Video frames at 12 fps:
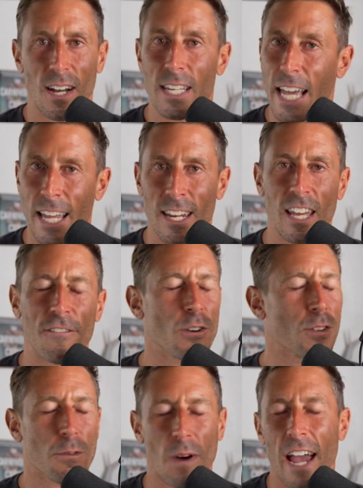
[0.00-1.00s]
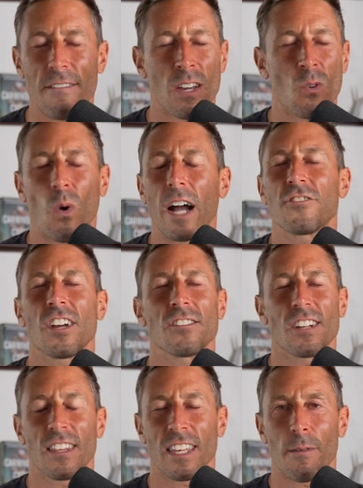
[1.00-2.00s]
Again, if you're thriving, why
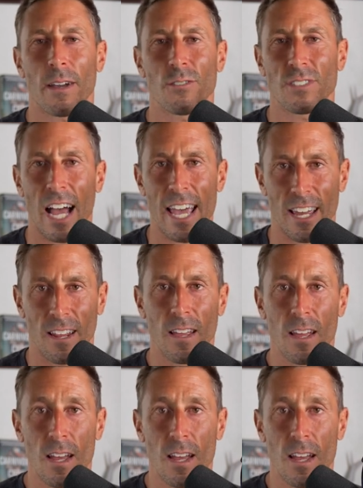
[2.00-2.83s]
change anything about your diet?